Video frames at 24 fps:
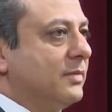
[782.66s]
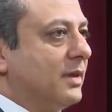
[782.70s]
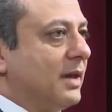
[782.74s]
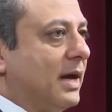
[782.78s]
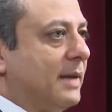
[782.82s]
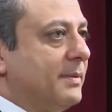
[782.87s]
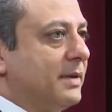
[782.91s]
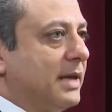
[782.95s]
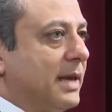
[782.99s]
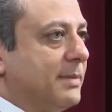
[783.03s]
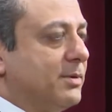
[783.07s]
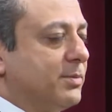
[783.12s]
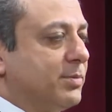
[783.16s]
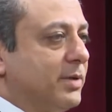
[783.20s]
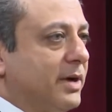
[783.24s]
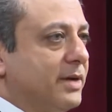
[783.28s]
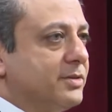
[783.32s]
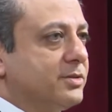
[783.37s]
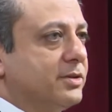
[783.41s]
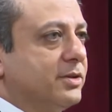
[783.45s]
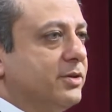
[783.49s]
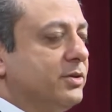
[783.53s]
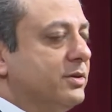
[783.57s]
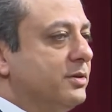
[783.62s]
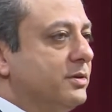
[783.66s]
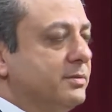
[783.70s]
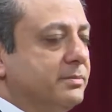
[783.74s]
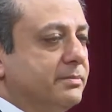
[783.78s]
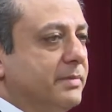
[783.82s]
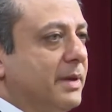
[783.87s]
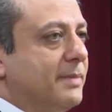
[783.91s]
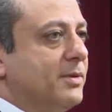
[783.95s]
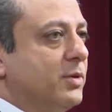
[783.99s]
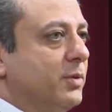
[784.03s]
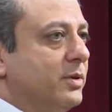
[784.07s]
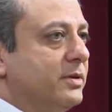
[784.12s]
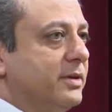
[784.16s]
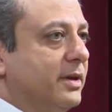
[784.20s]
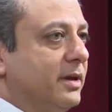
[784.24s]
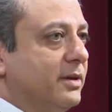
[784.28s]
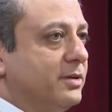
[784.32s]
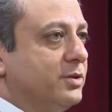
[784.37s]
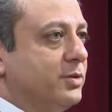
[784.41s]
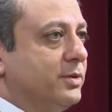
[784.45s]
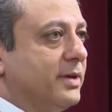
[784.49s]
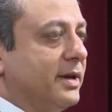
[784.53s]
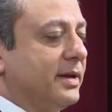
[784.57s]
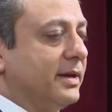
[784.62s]
I became a prosecutor. Maybe one day I'll
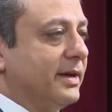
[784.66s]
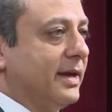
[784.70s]
do that